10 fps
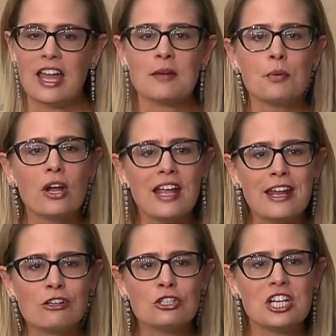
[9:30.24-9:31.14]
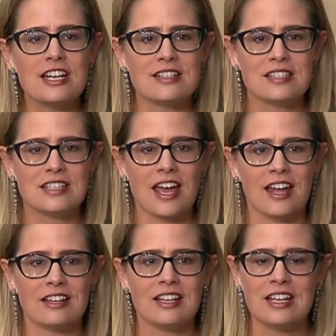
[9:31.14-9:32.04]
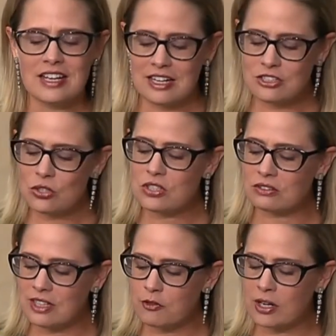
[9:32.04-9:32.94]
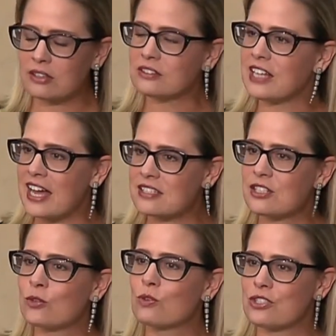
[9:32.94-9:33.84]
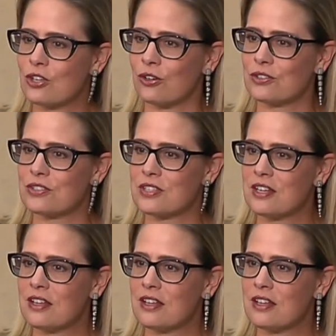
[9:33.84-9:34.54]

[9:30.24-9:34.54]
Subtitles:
and put energy instead into delivering lasting results